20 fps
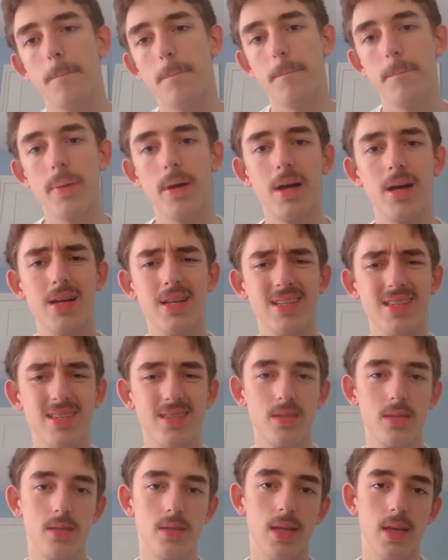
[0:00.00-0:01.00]

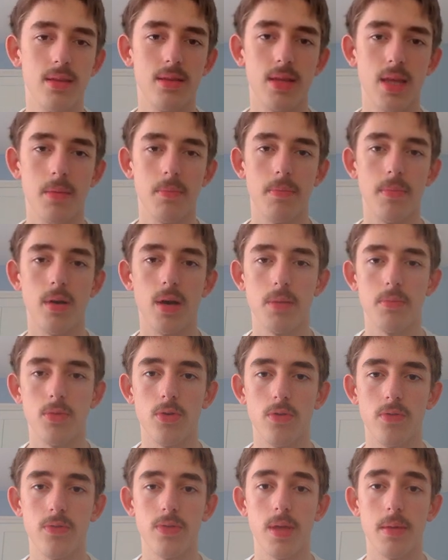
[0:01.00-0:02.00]
But then they might
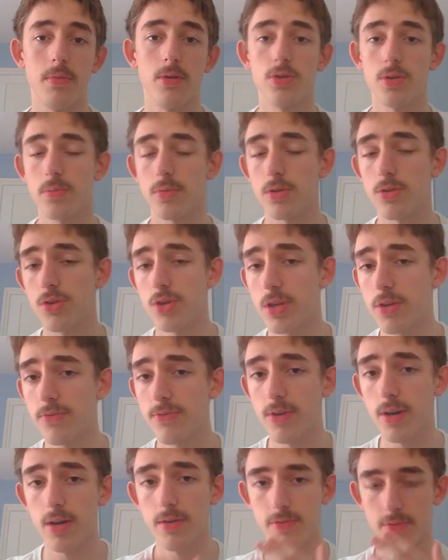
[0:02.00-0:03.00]
move their bishop to
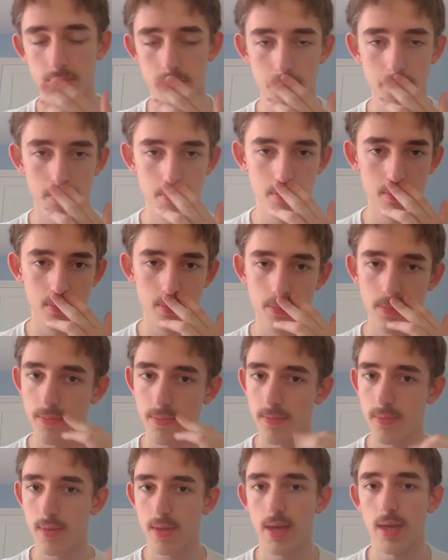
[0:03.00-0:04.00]
g5,
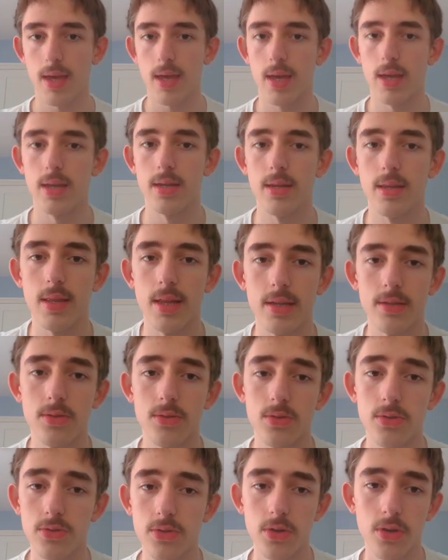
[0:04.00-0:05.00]
and that's
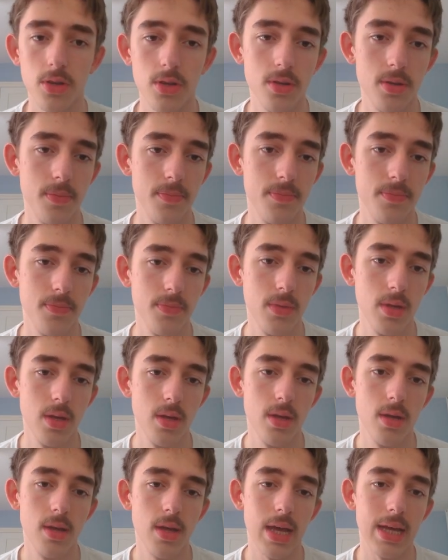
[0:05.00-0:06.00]
not so good.
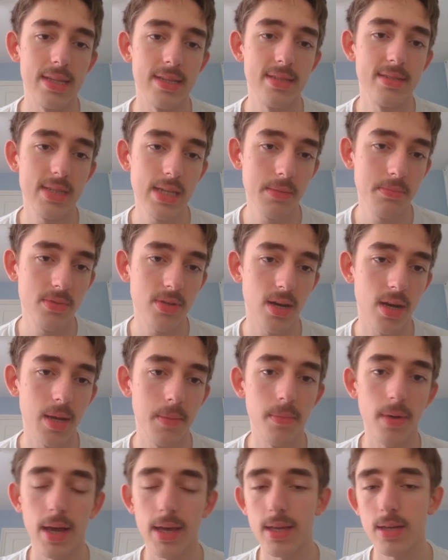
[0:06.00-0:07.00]
At the same
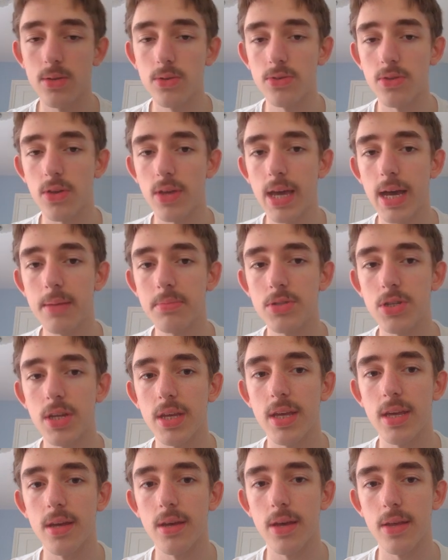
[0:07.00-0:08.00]
time, I can also capture
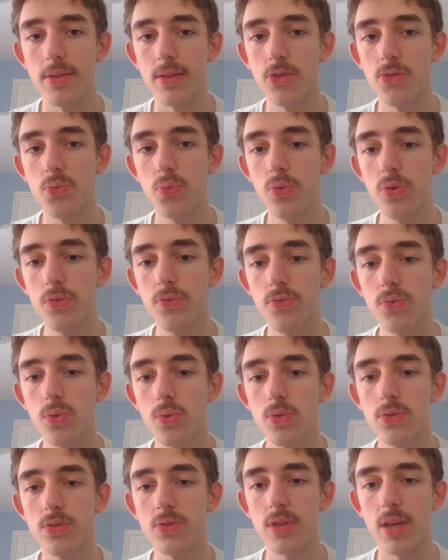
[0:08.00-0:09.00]
here, and this would
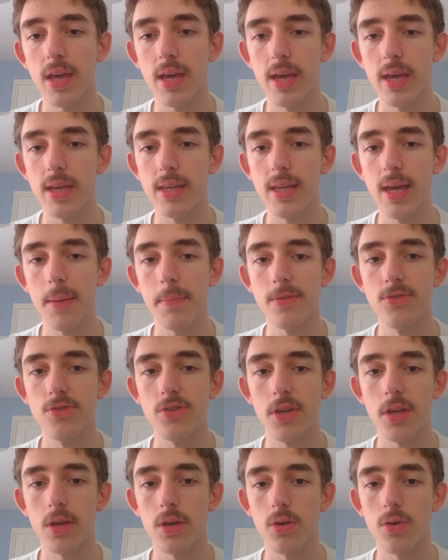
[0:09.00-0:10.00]
force a
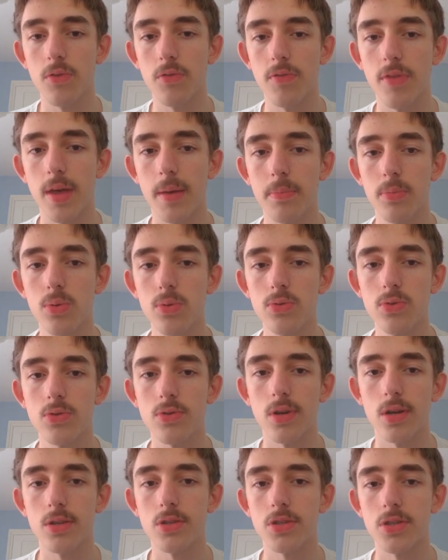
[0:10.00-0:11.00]
damaging of their pawn
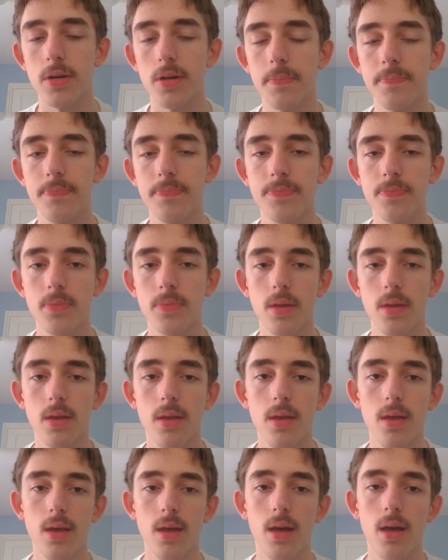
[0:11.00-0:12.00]
structure.
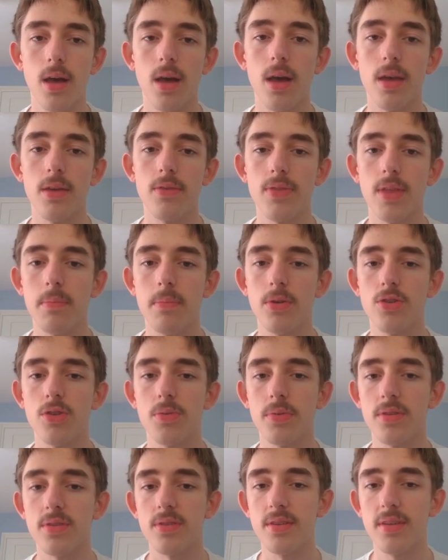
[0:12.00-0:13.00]
If their
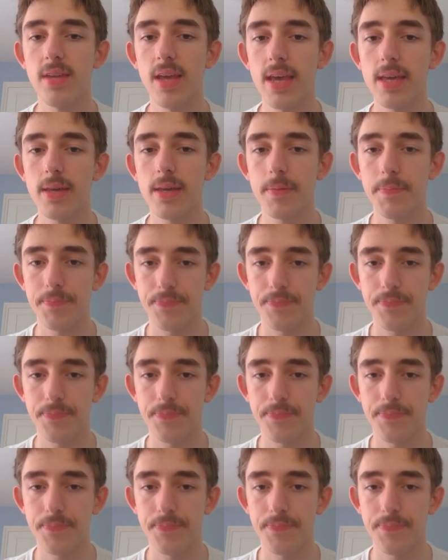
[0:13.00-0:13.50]
bishop is to take,